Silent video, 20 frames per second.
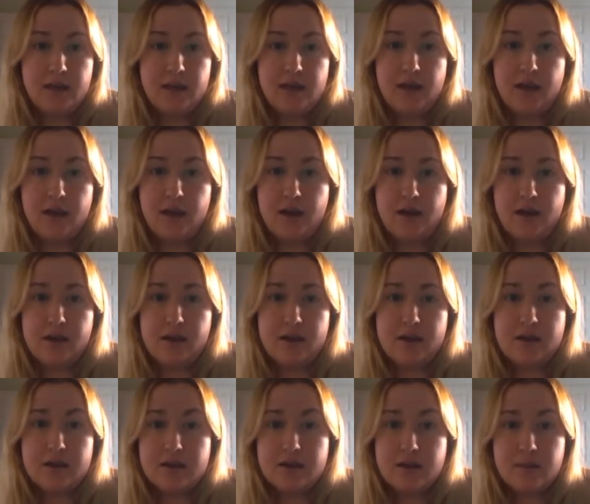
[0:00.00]
I
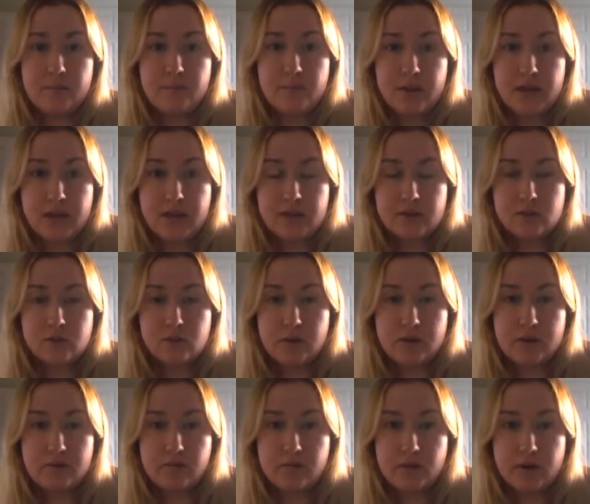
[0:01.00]
ended up paying
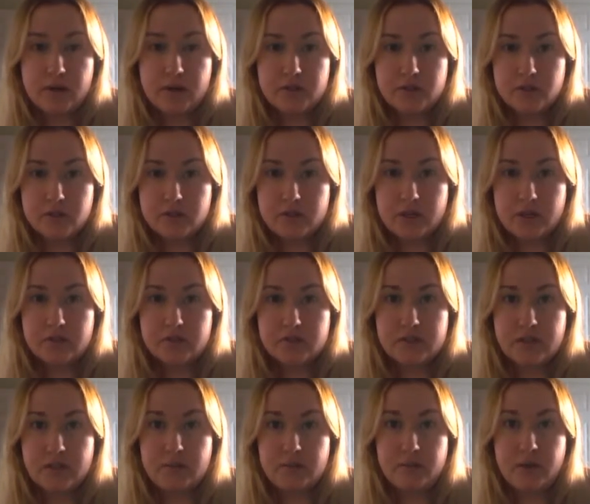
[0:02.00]
$2,400
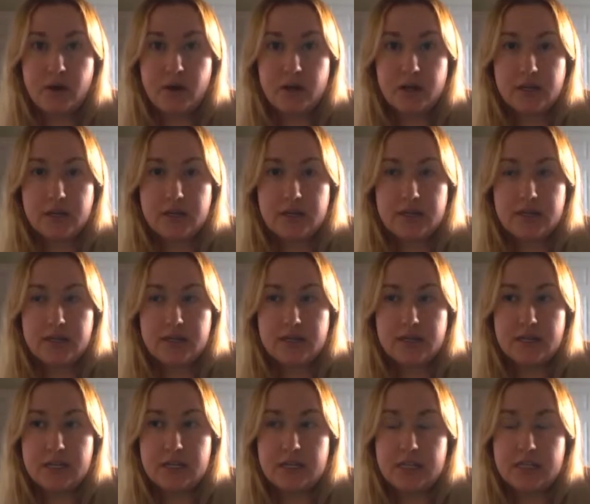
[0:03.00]
out of pocket
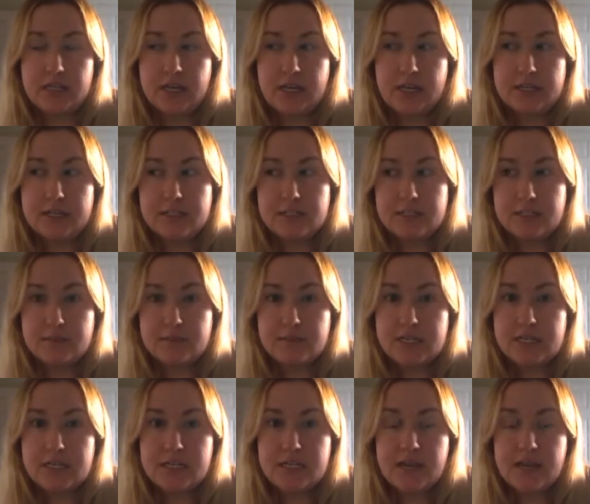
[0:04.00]
in
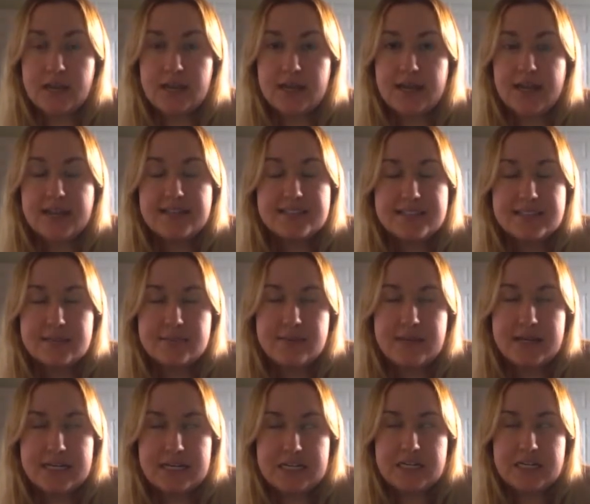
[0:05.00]

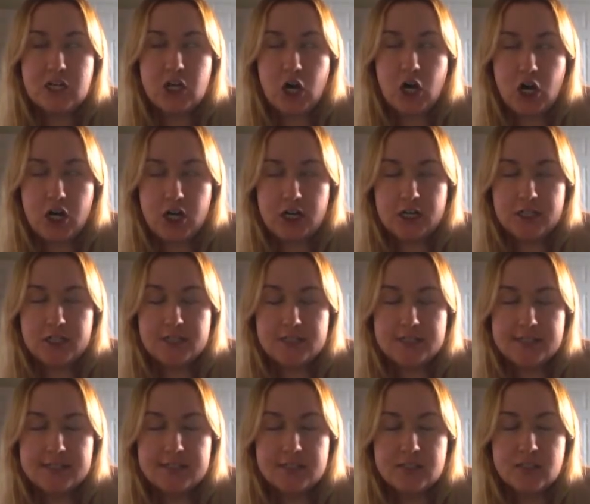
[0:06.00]
estimated
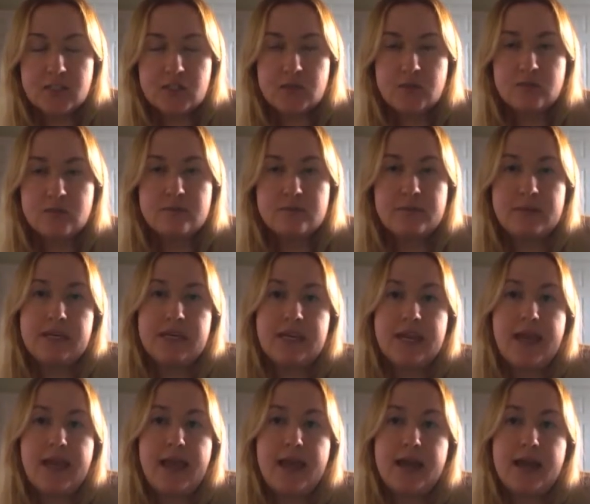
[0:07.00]
costs,
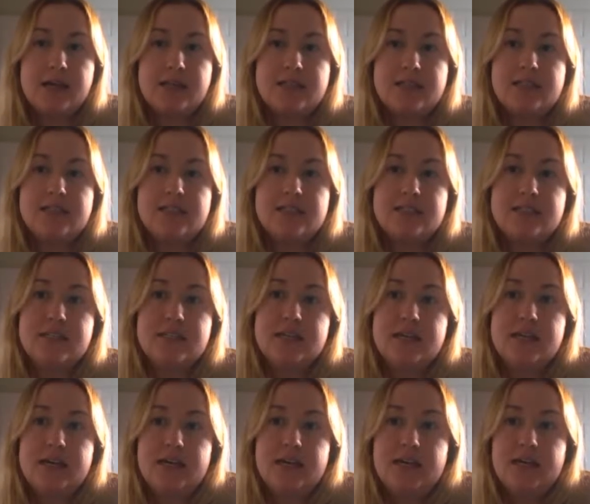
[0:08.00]
and
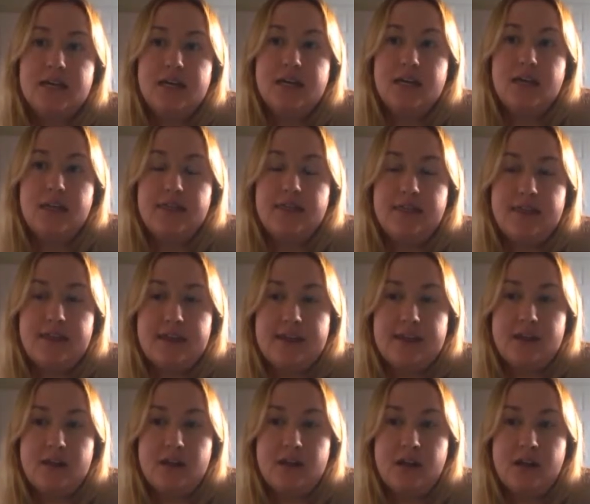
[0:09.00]

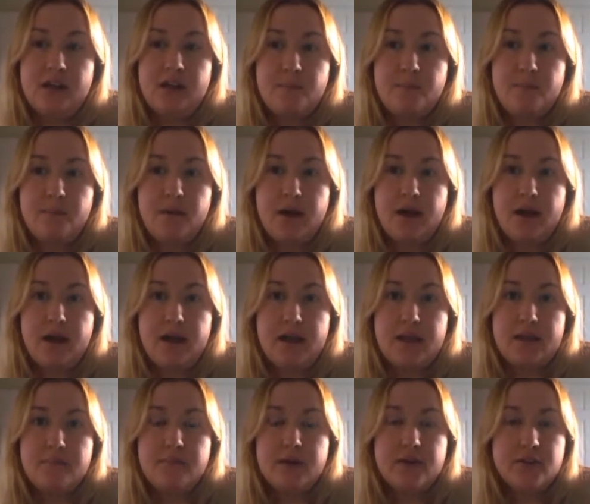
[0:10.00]
then
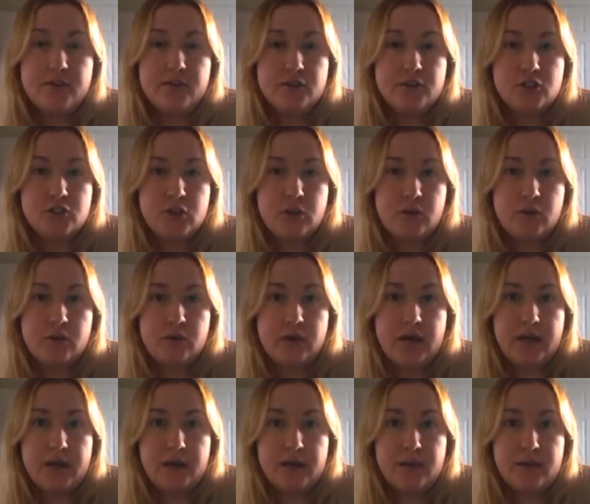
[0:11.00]
my mother showed
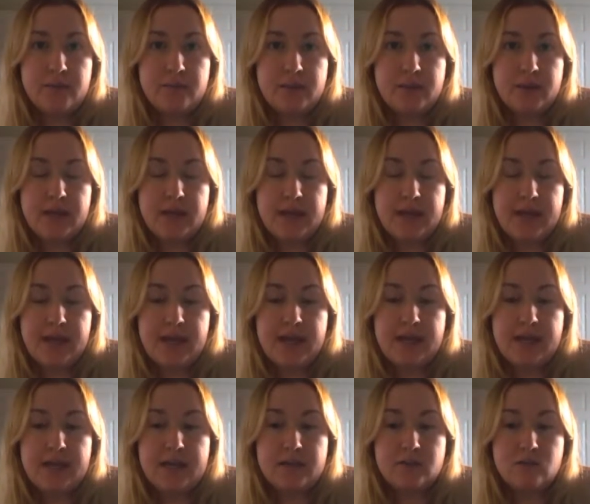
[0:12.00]
up,
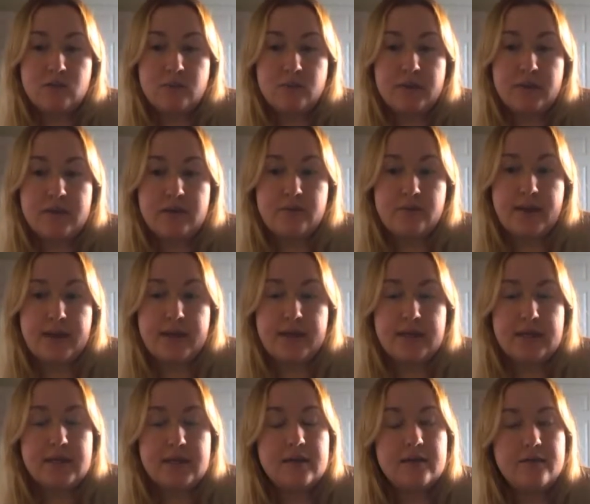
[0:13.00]
and we
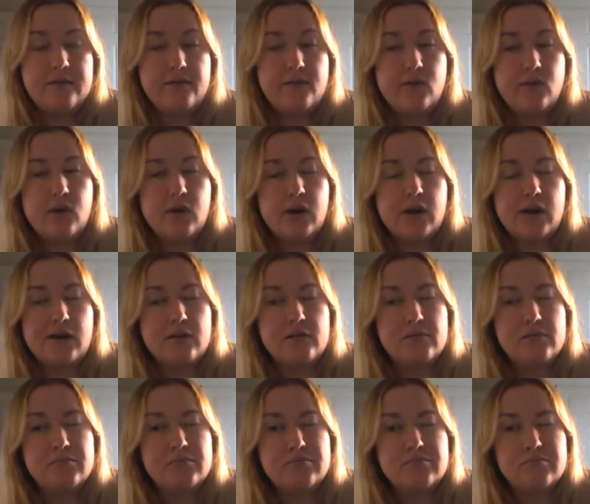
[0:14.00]
waited
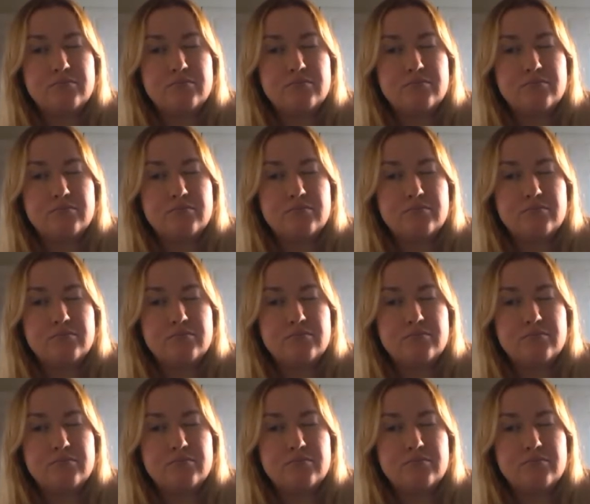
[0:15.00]
for